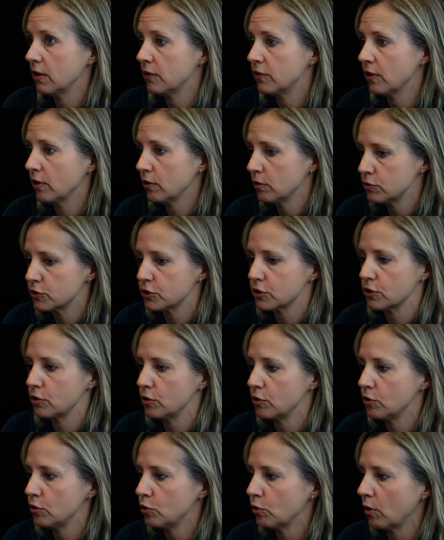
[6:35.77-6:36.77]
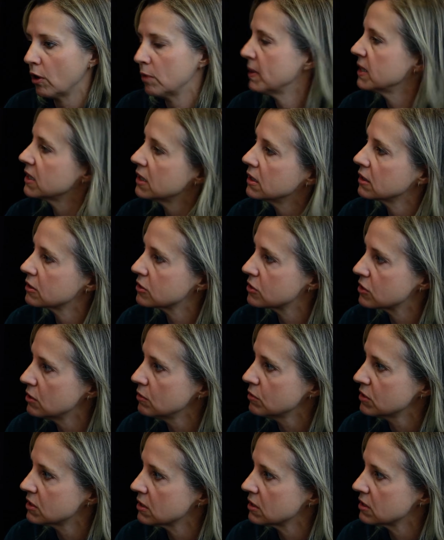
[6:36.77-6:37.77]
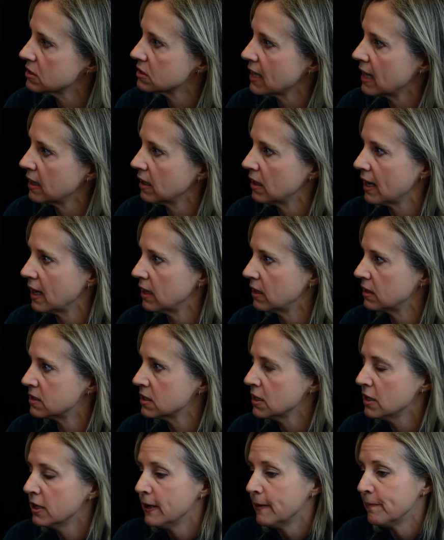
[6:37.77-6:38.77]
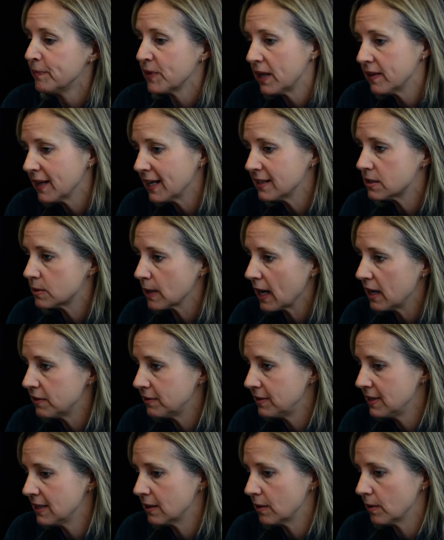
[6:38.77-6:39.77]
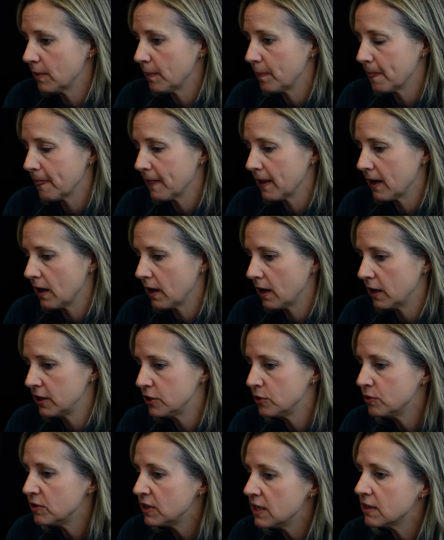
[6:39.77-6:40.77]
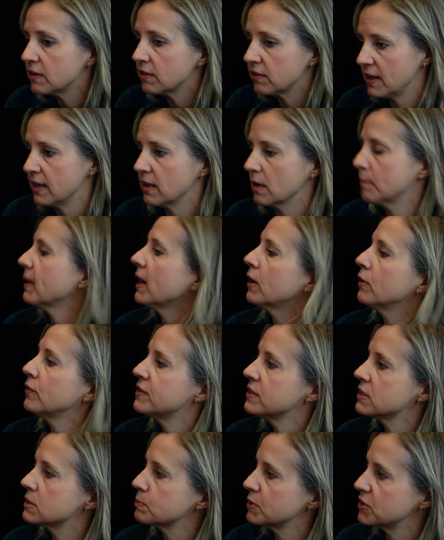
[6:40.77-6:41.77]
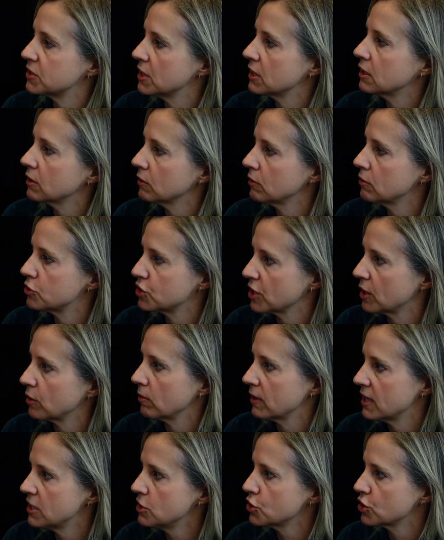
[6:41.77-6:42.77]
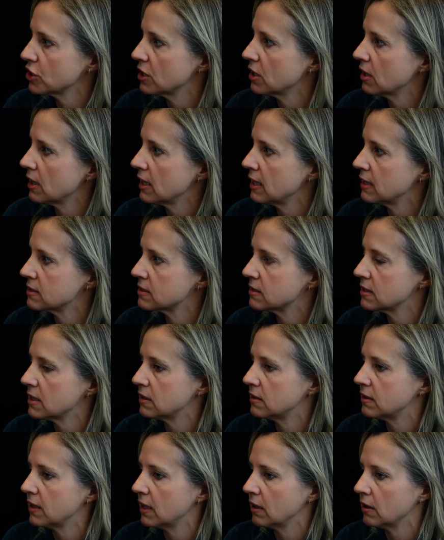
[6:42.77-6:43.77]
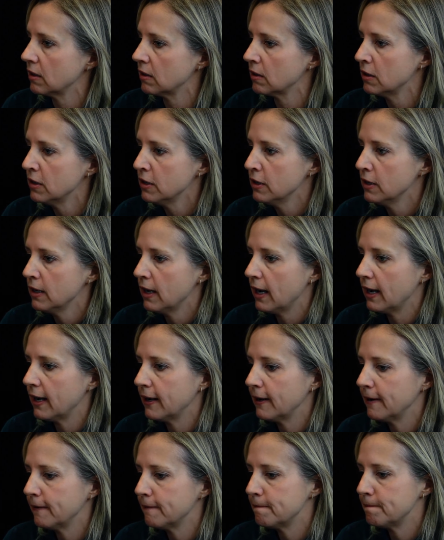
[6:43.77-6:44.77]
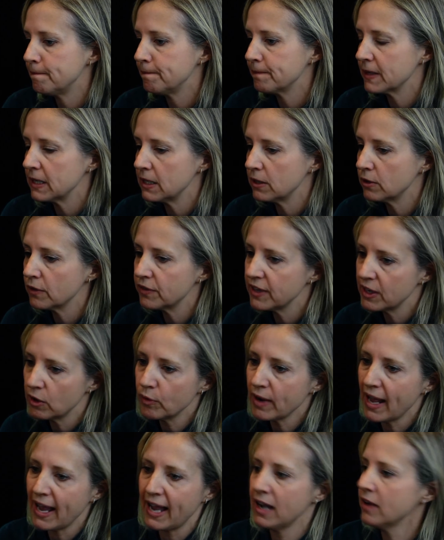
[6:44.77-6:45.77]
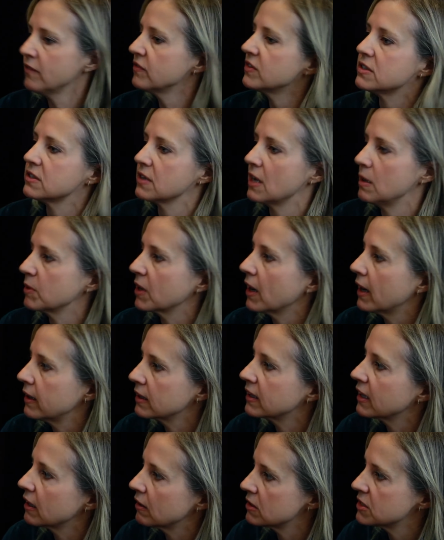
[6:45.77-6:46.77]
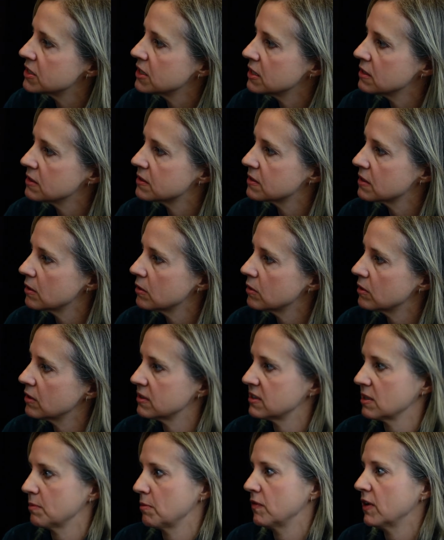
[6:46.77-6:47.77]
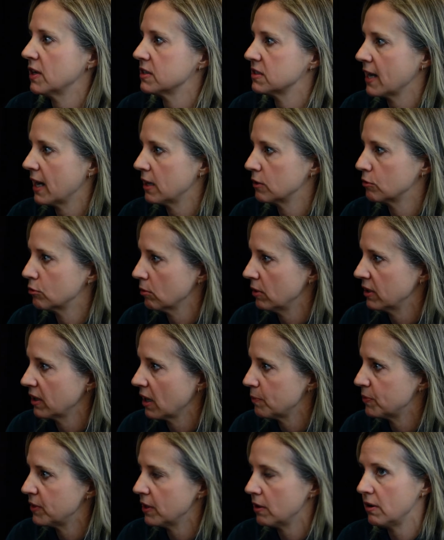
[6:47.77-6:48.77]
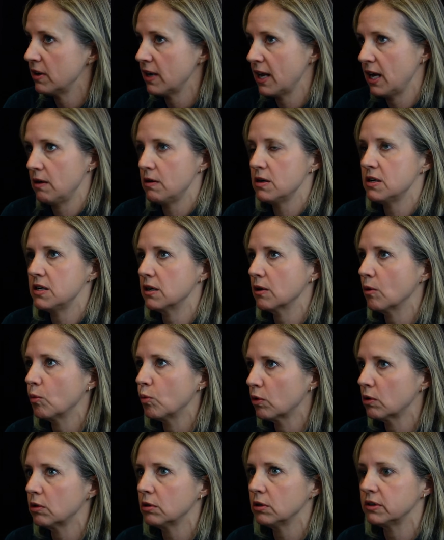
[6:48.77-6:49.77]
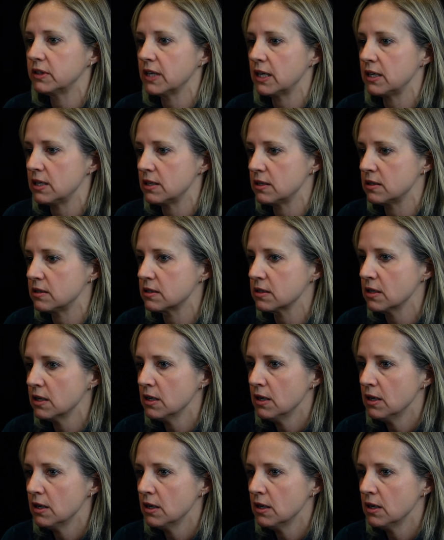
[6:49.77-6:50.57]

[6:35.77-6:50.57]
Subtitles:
those who are making excuses. And that's, I think, a unique thing about this particular generation is that they're, they don't have the same kind of guarantees that some of us had growing up. They're inheriting a world that is